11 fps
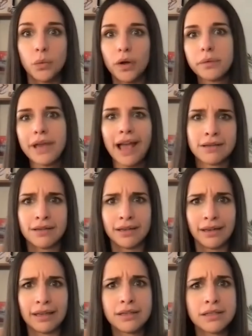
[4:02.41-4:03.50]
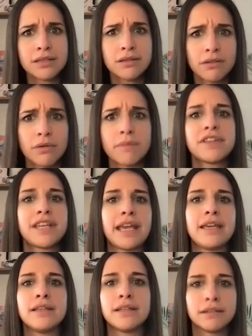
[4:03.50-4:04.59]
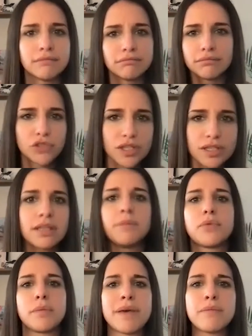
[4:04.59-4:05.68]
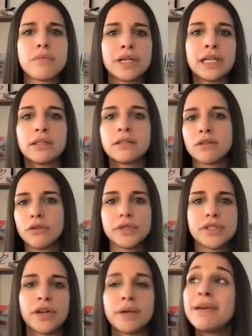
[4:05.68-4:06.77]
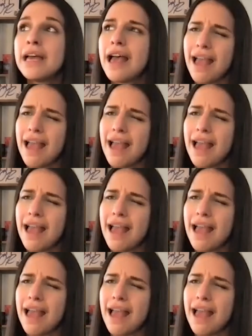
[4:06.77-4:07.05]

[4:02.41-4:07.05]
what we actually need to retain and just keep remembering it over time,